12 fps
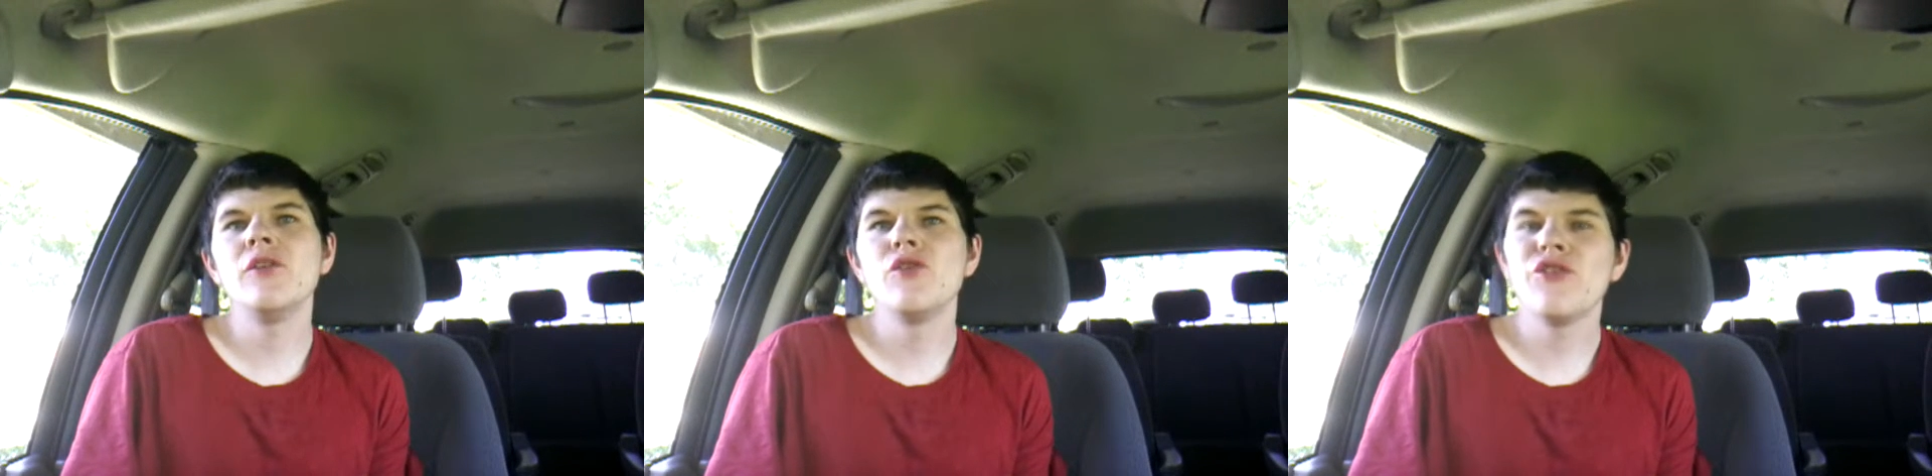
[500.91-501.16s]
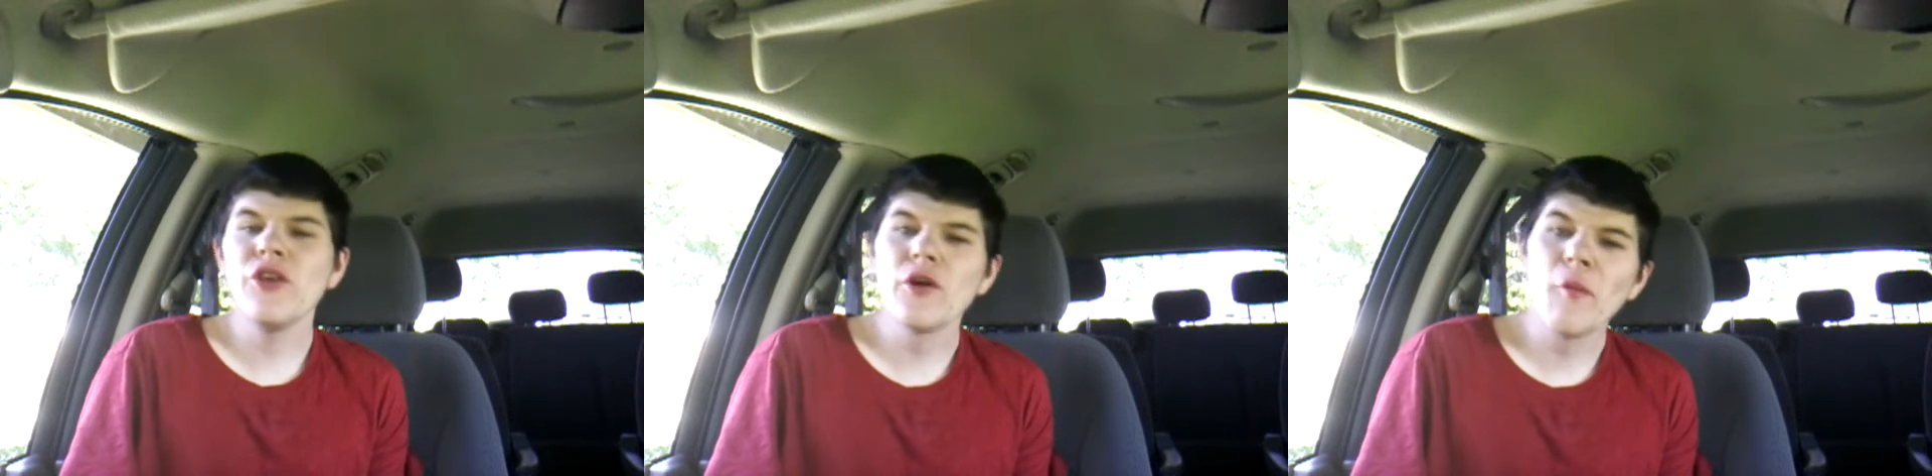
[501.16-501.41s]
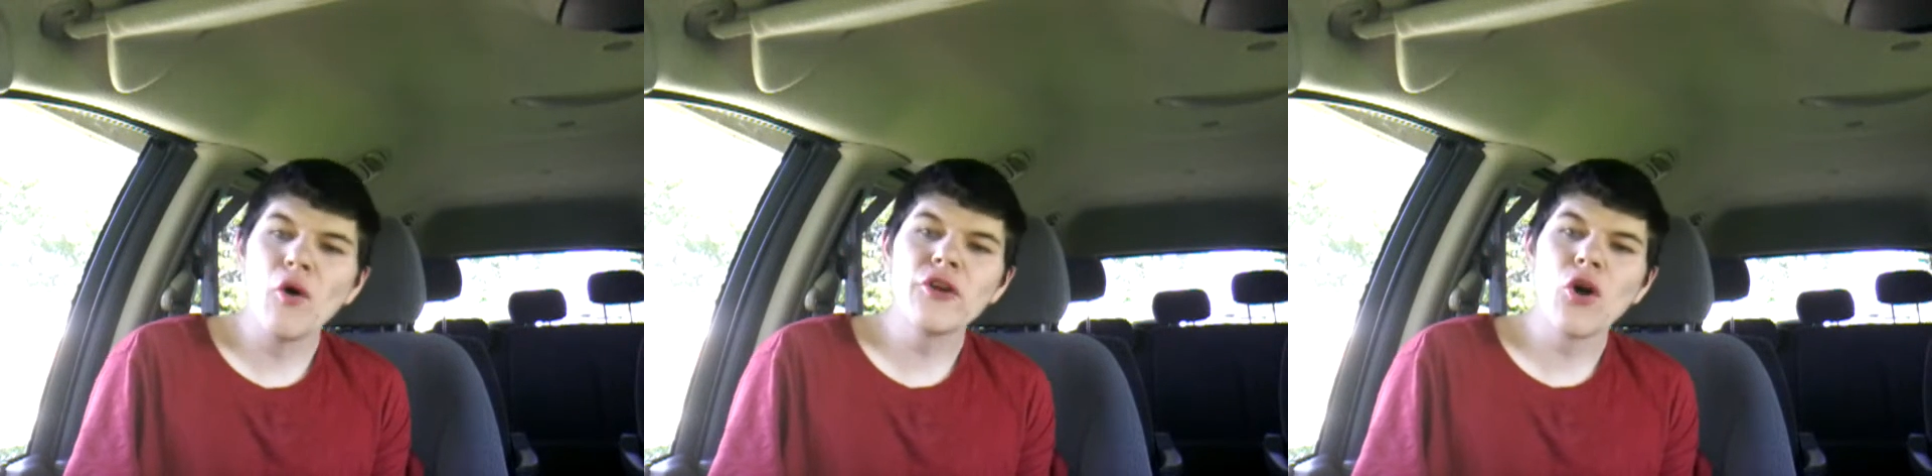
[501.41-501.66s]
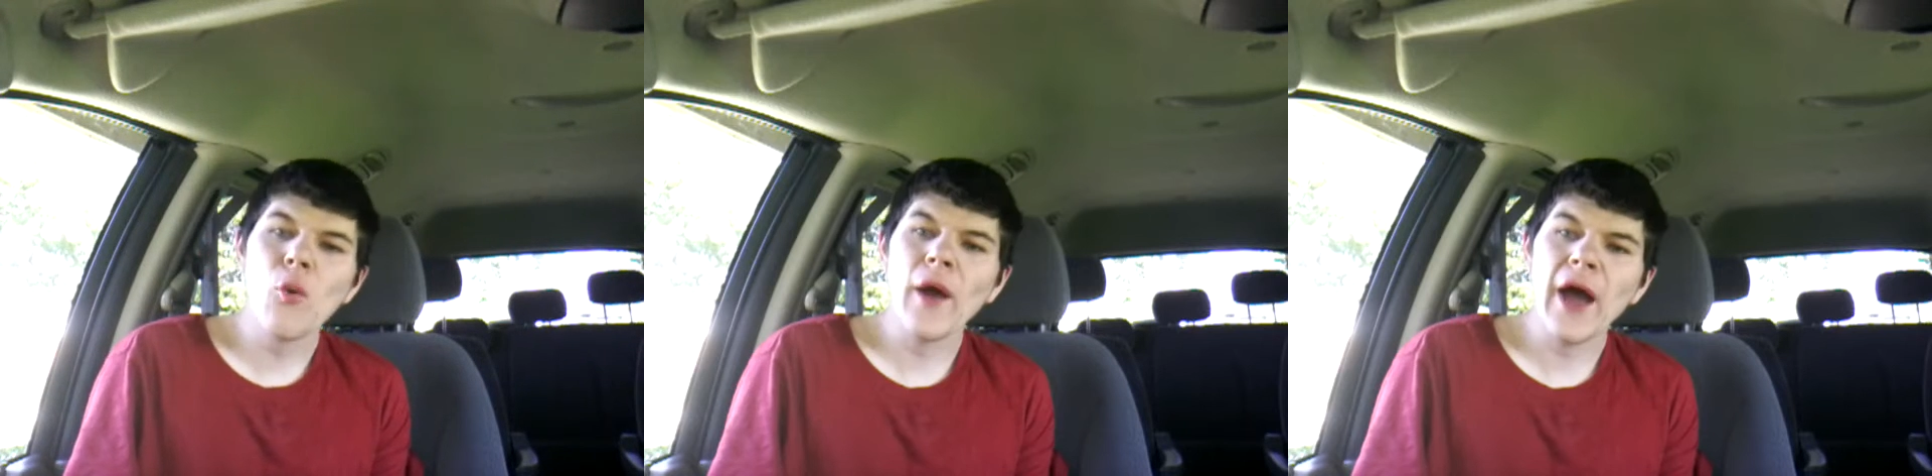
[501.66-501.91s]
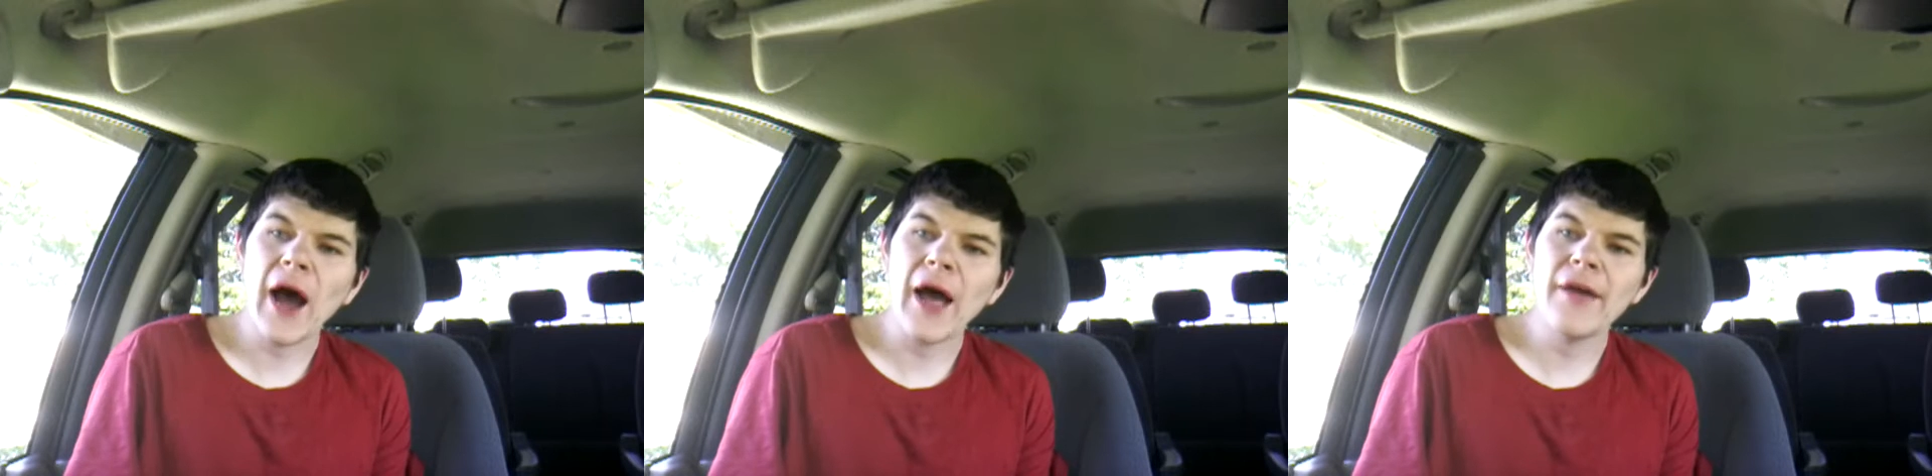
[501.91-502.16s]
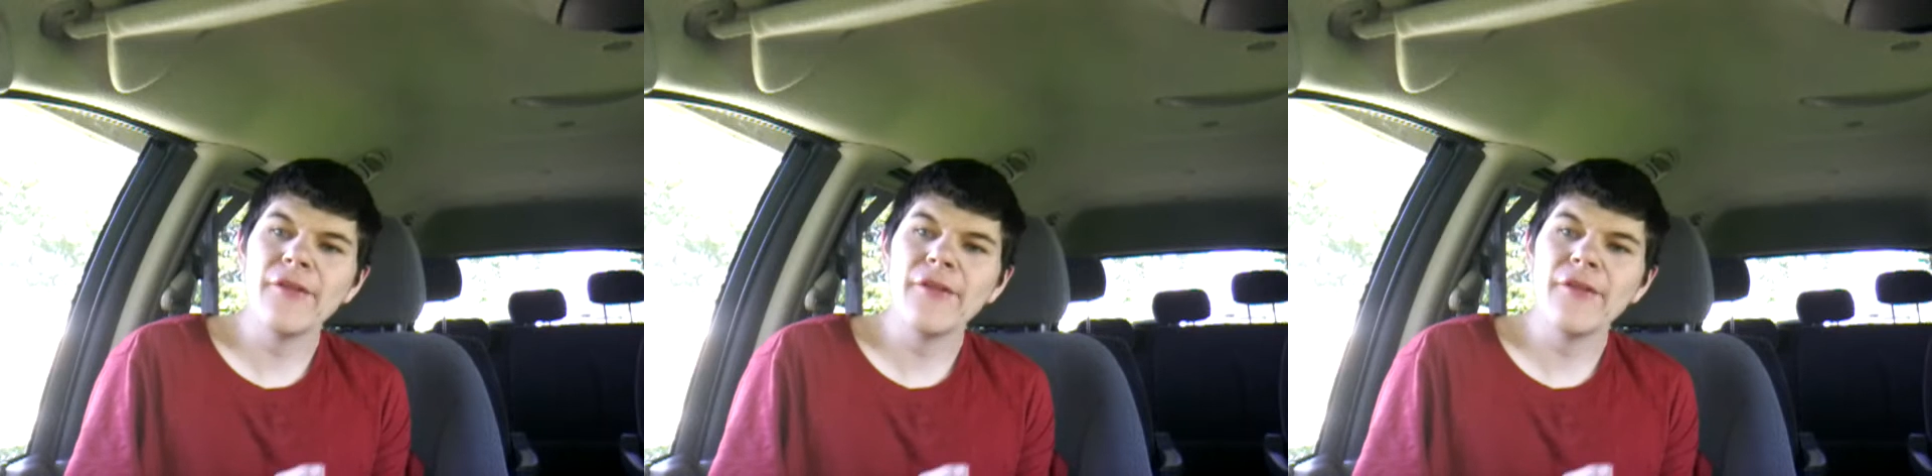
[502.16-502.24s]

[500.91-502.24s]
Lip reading: you see your ammonia go way high,